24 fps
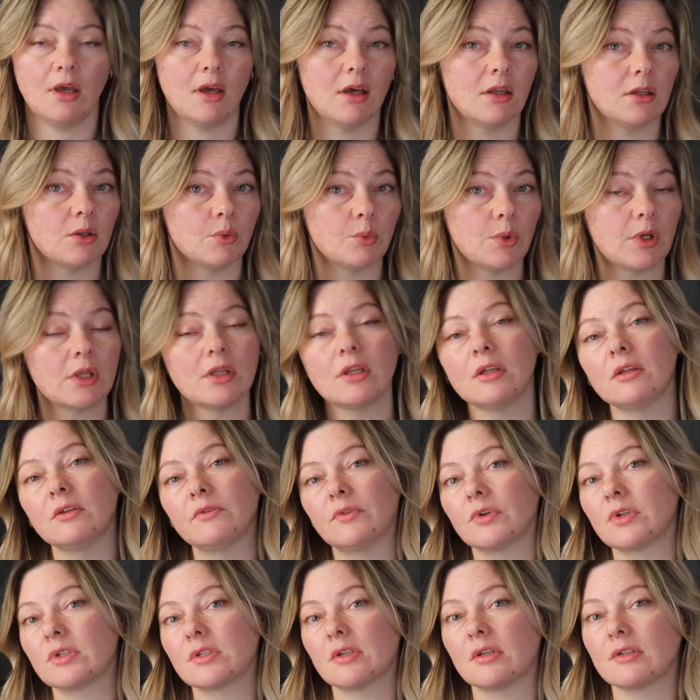And Wayland
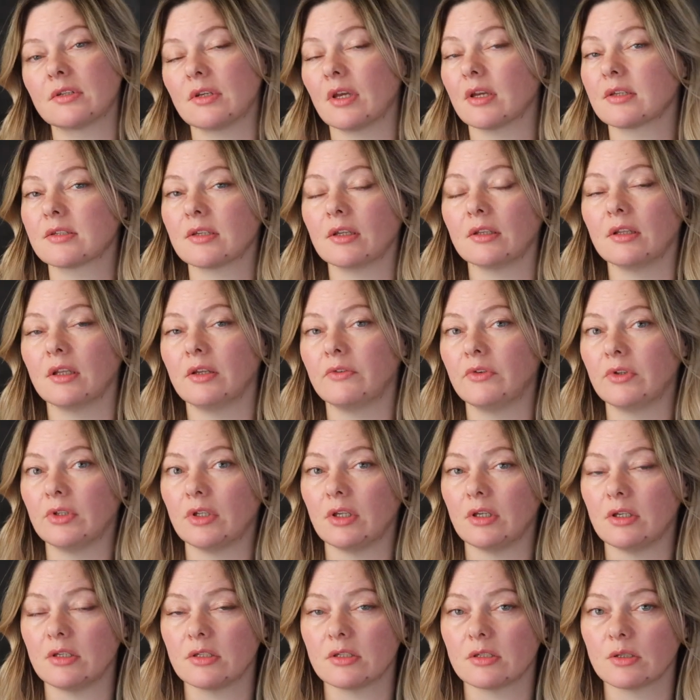versus X11
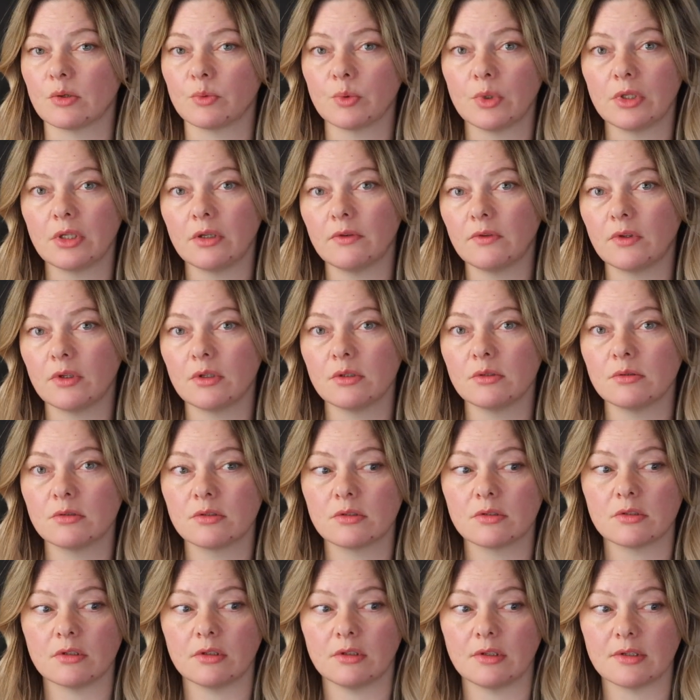is one of
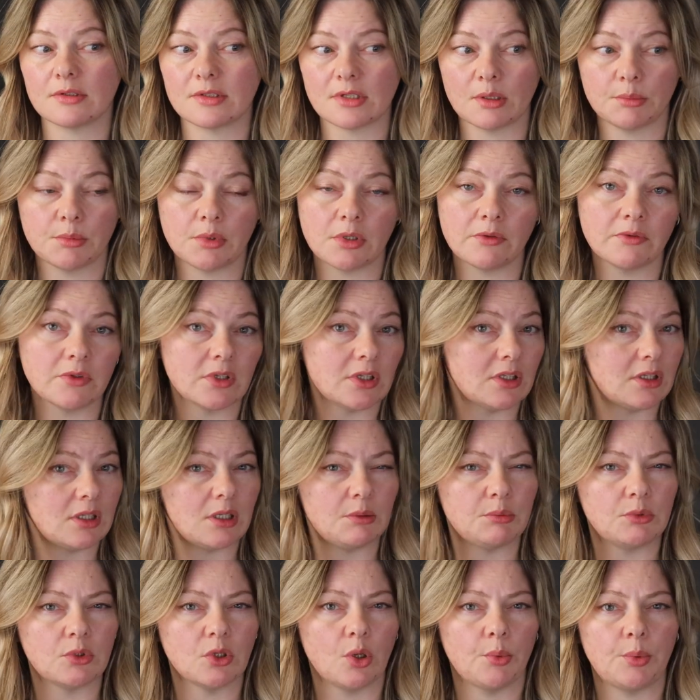those deceptively
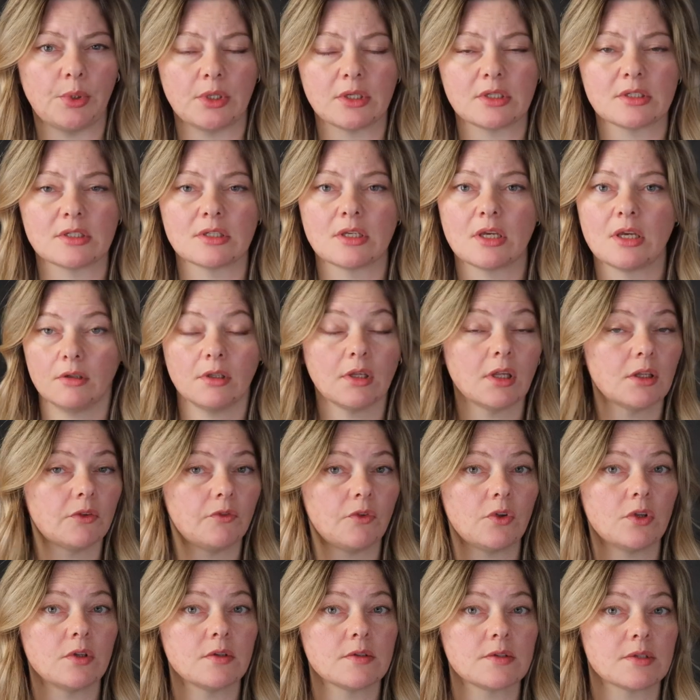deep topics that
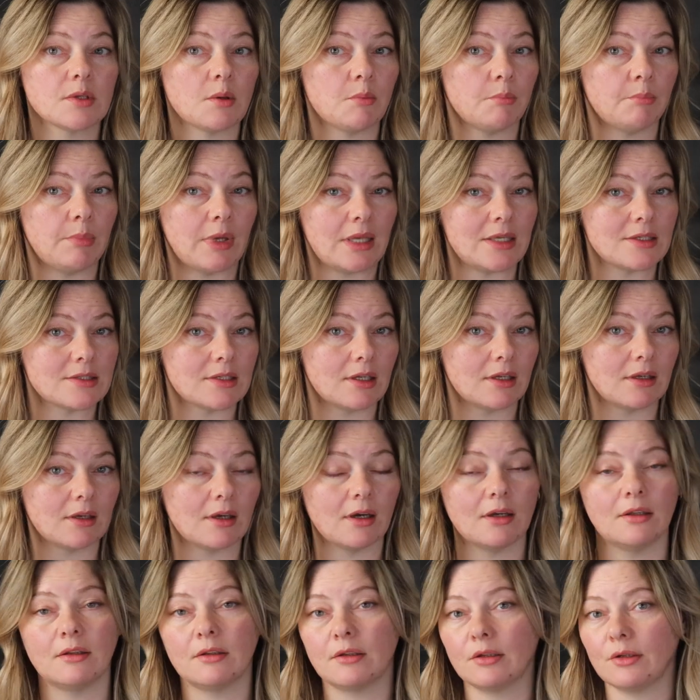feels basic
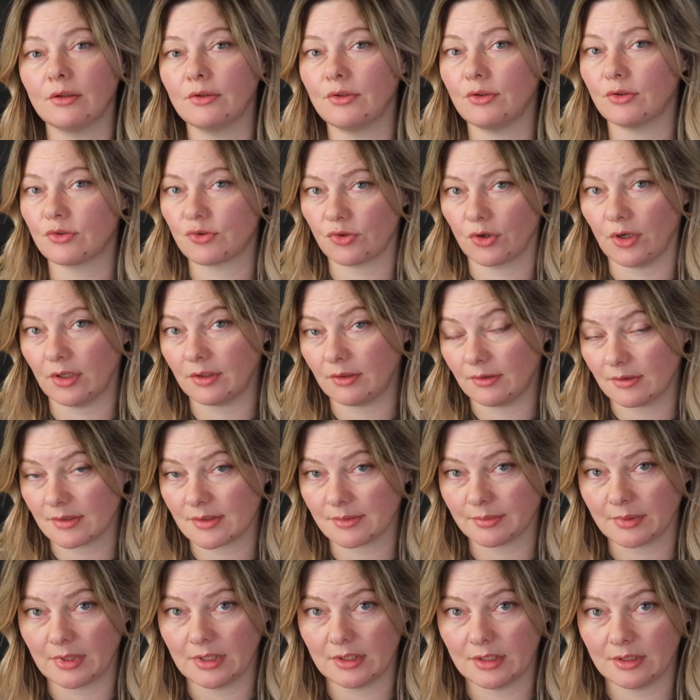until you try to
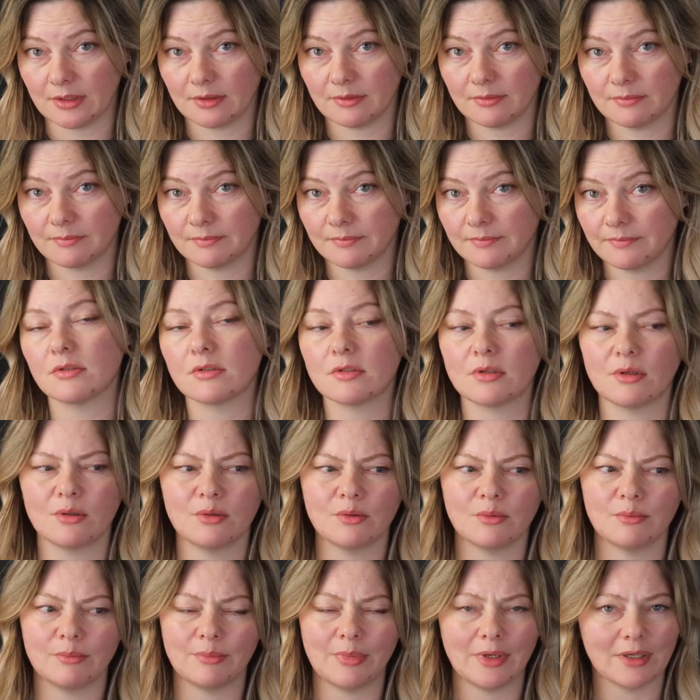explain it.
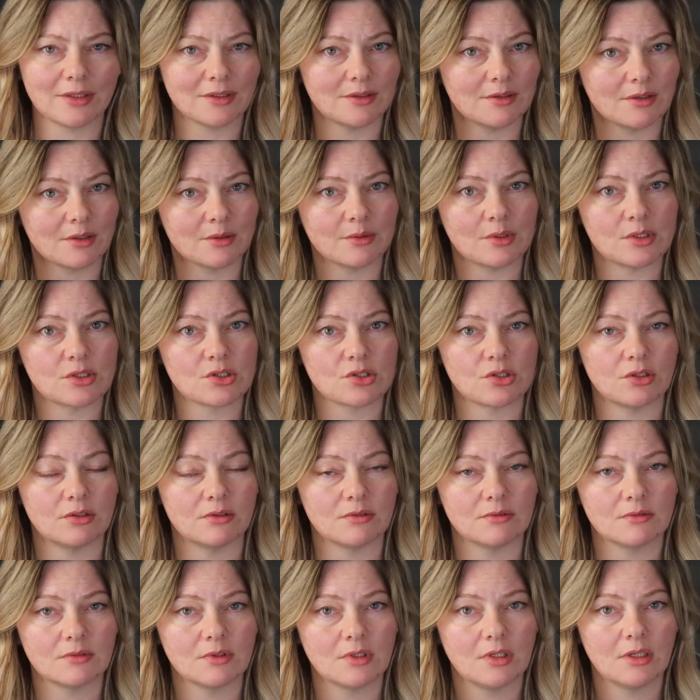So back to the
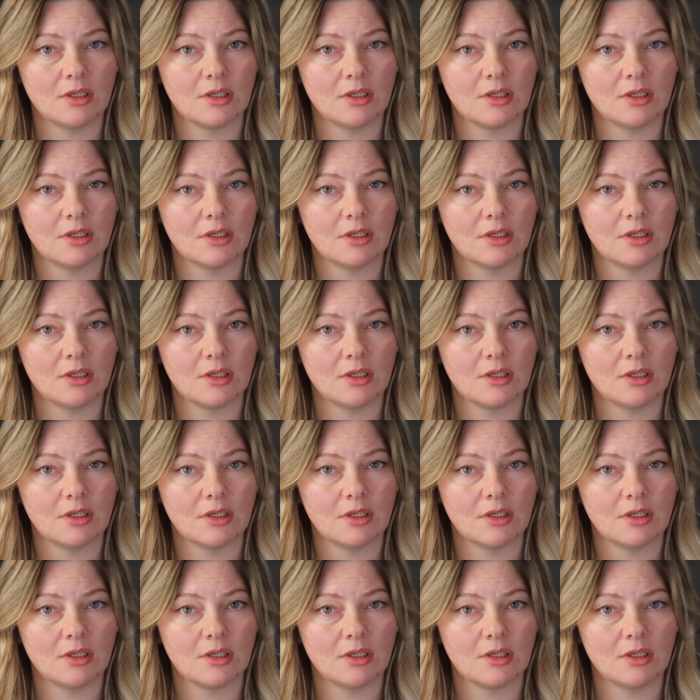question.